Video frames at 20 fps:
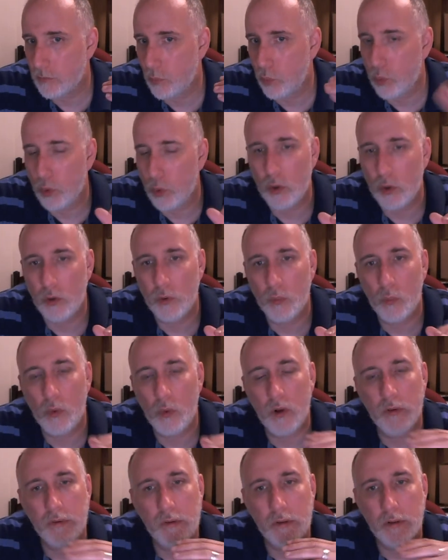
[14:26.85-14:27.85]
World of
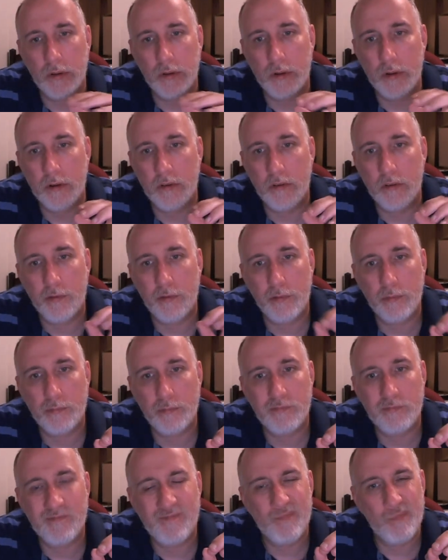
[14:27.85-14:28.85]
Wonders
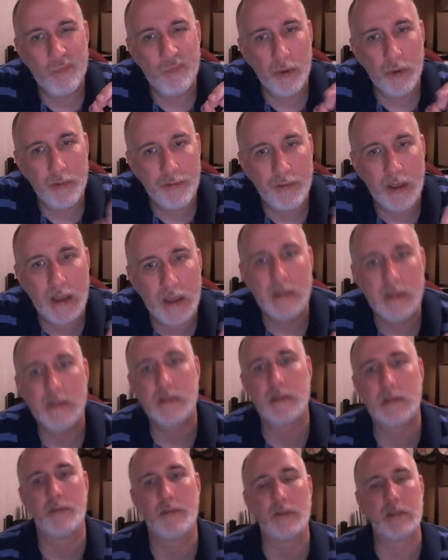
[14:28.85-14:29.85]

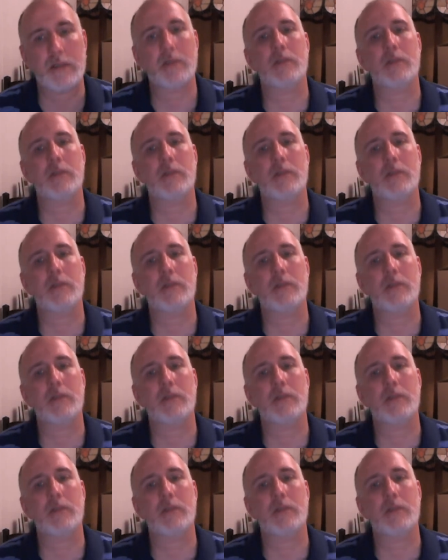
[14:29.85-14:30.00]
phase of his